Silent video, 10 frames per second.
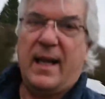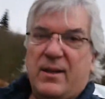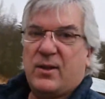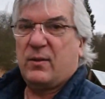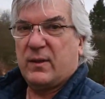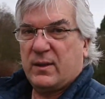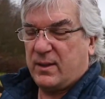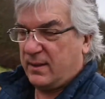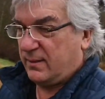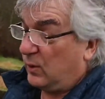has over,
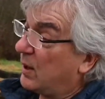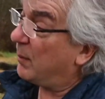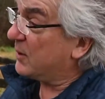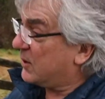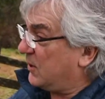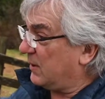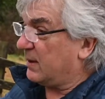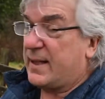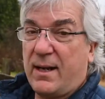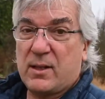well, almost
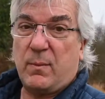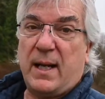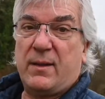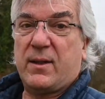200,000 miles